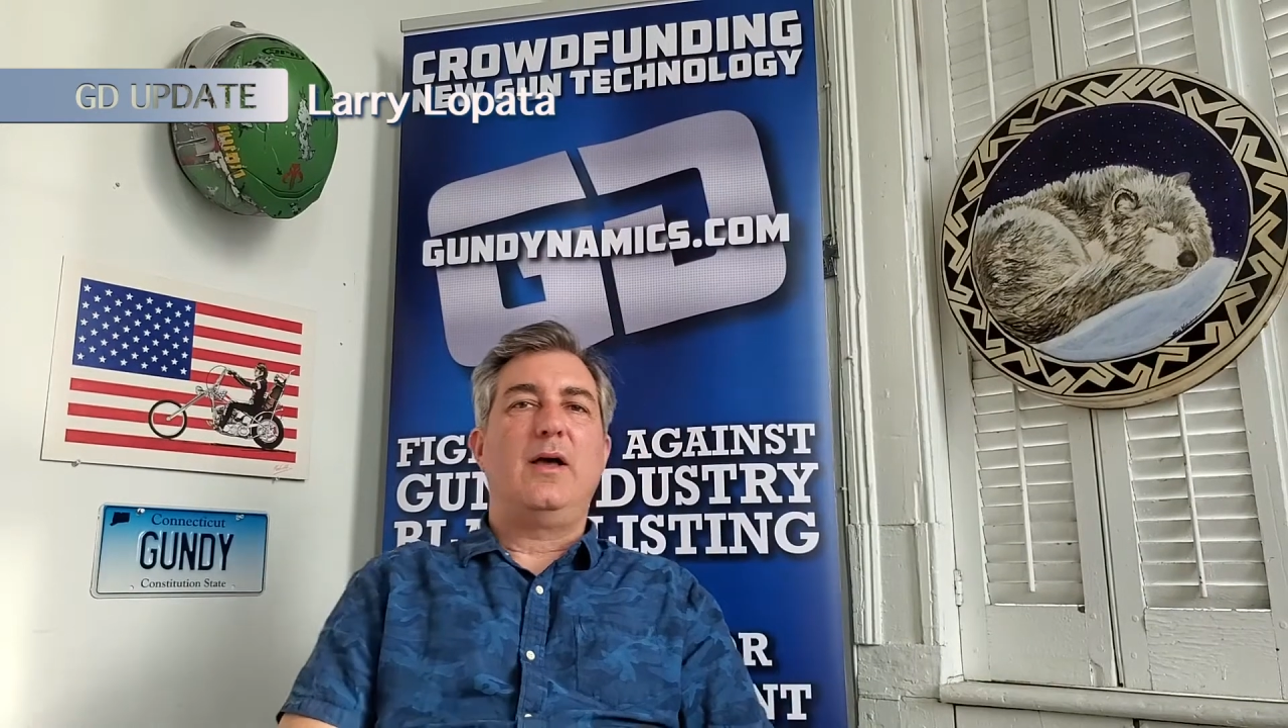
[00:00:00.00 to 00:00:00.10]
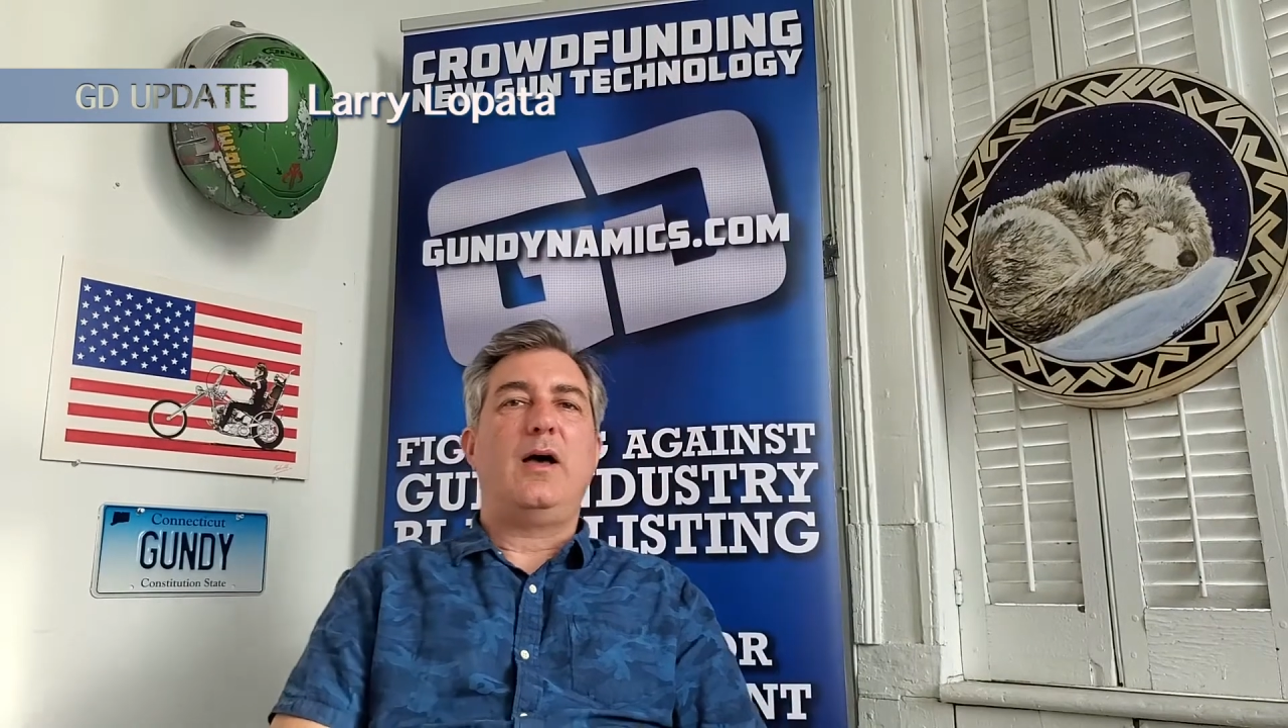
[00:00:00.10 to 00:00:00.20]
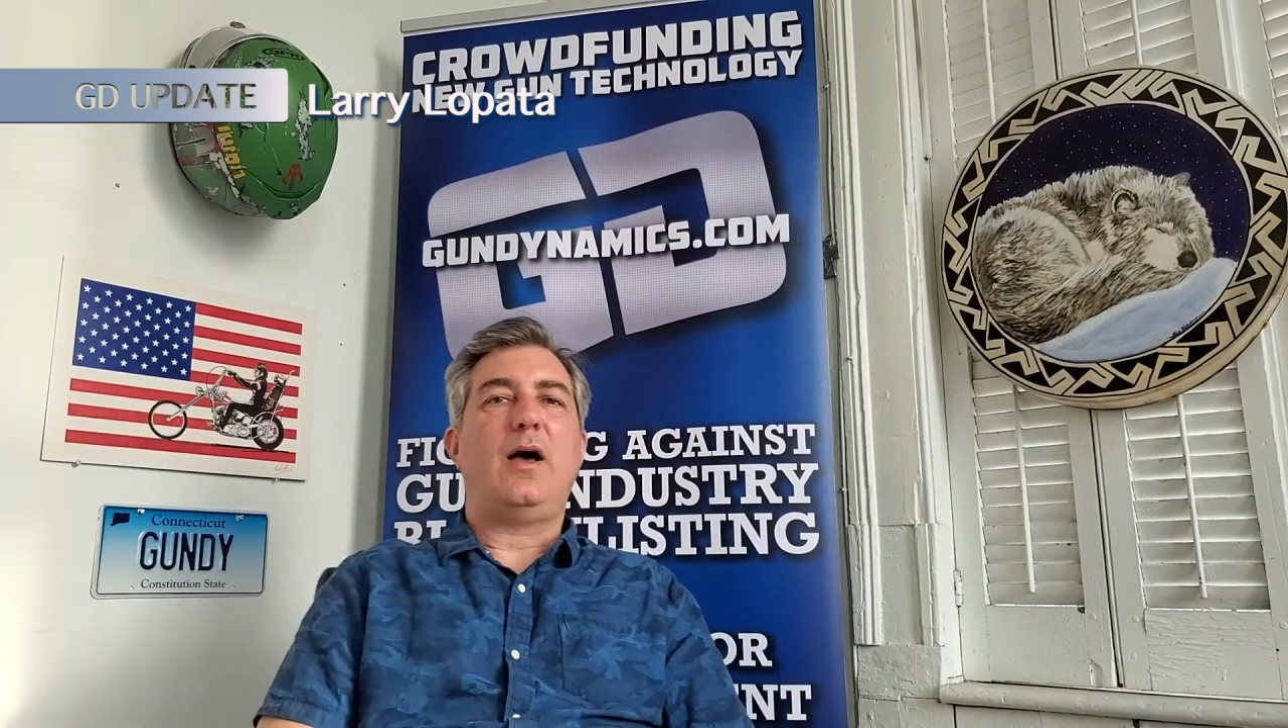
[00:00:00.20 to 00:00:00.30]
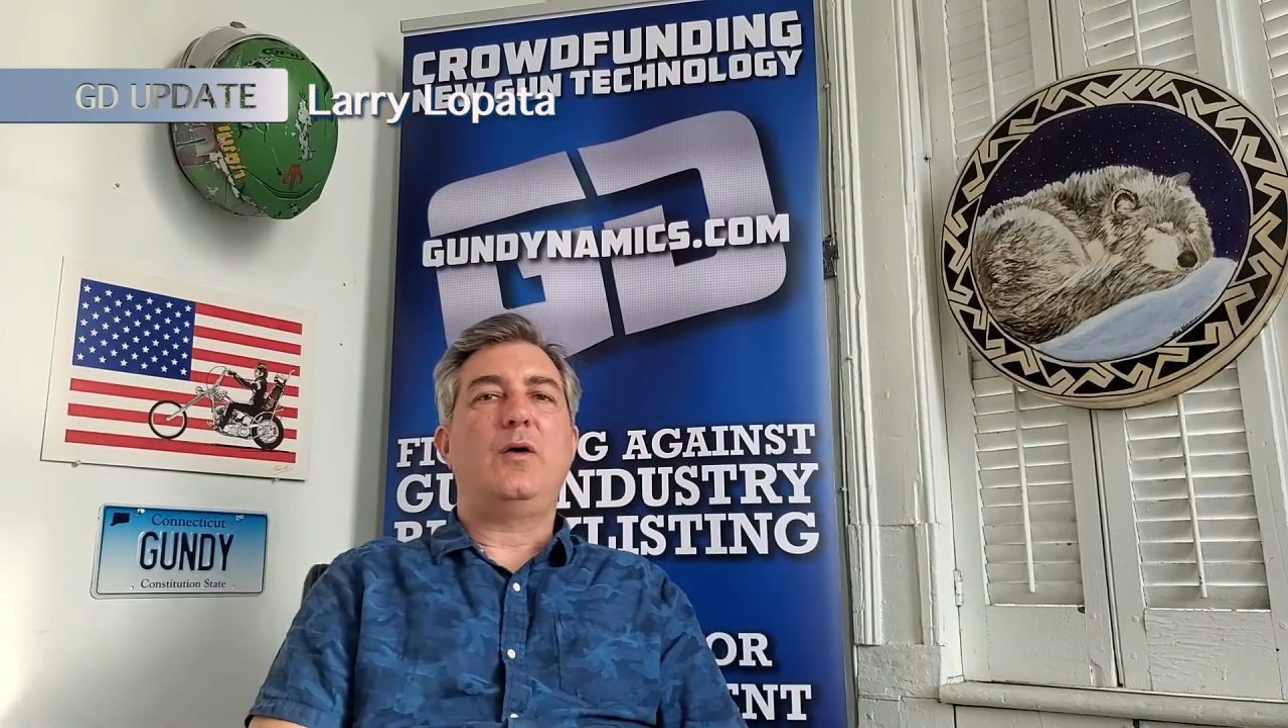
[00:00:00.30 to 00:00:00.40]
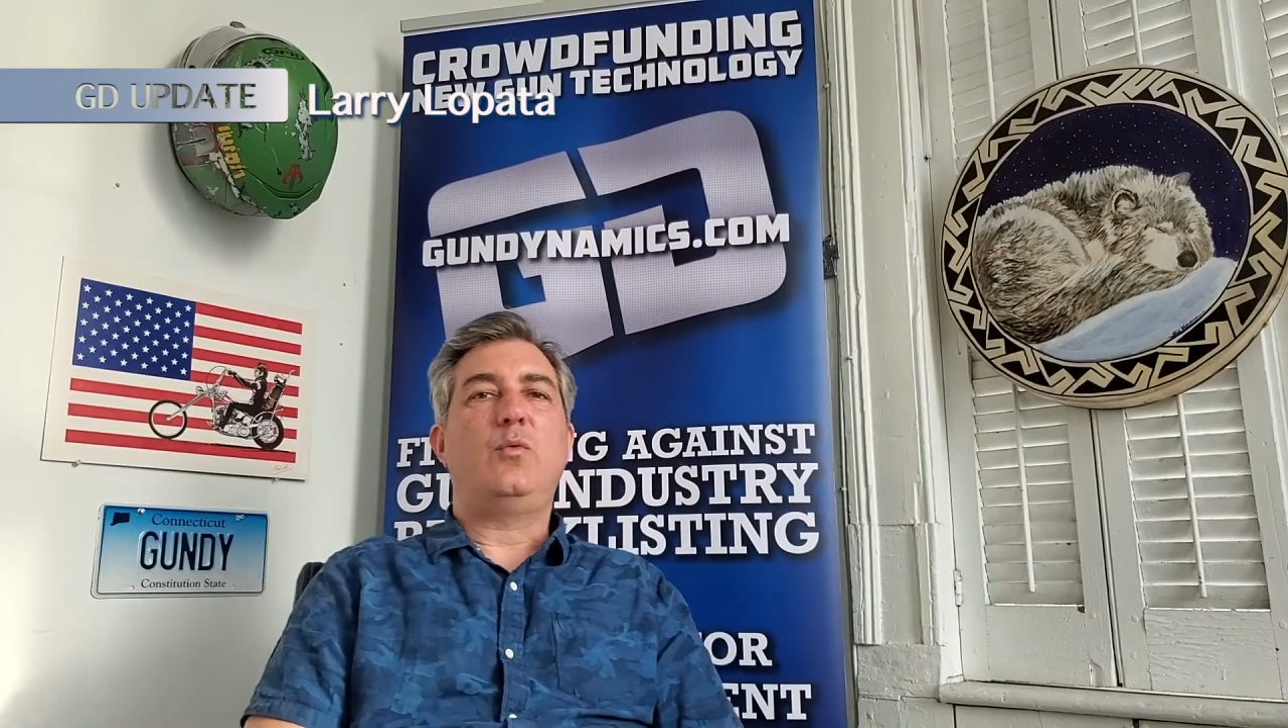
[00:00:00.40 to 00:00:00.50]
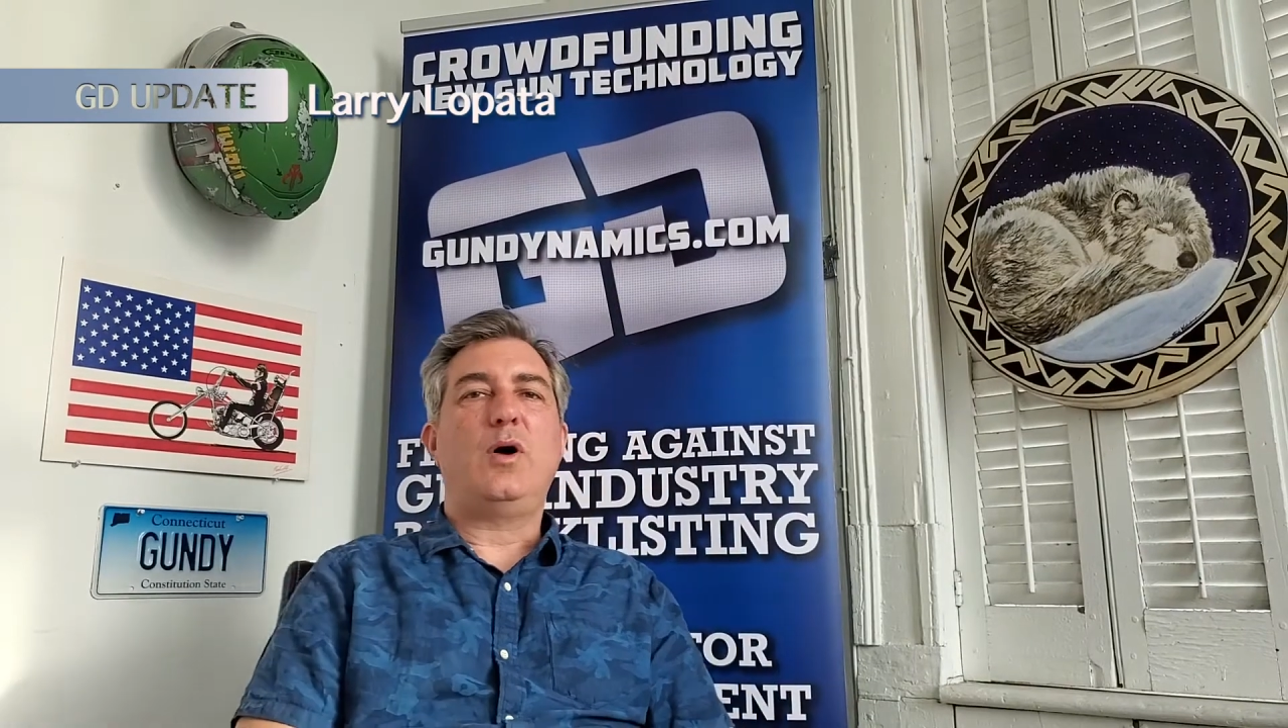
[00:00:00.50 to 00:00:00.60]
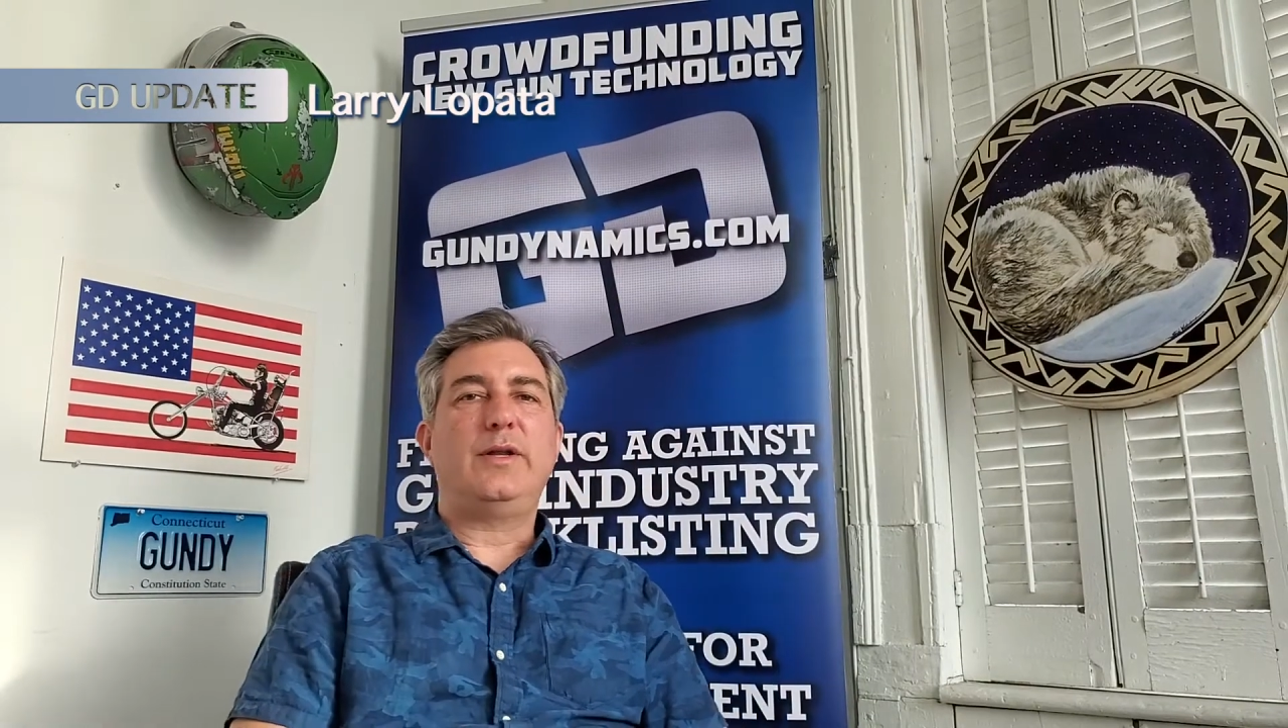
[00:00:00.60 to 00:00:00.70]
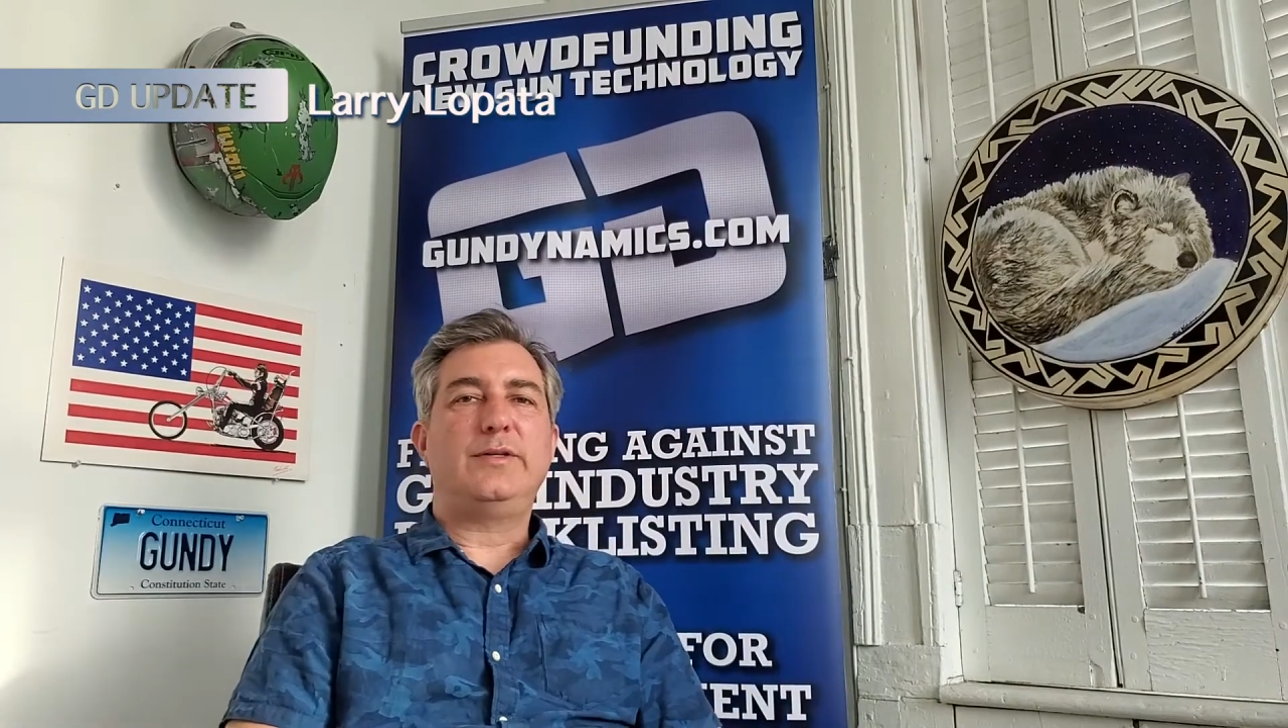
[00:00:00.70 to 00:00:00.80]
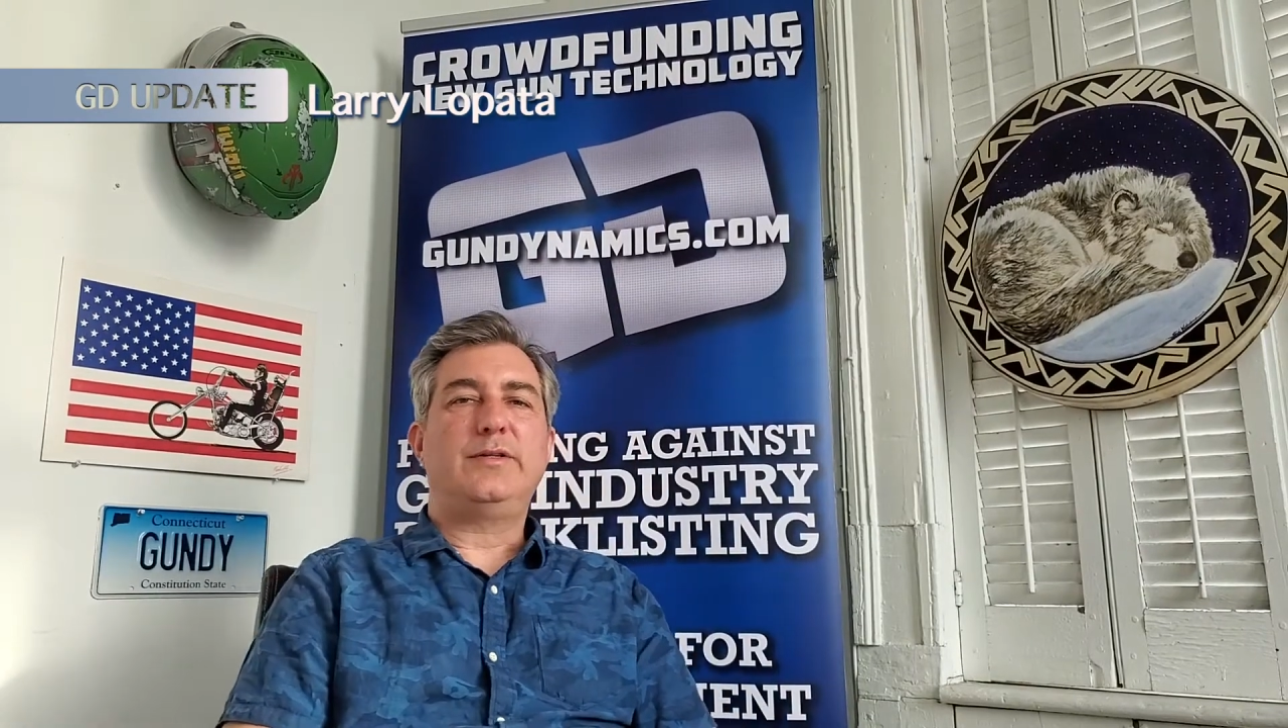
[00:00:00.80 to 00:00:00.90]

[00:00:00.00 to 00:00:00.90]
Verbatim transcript: I wanted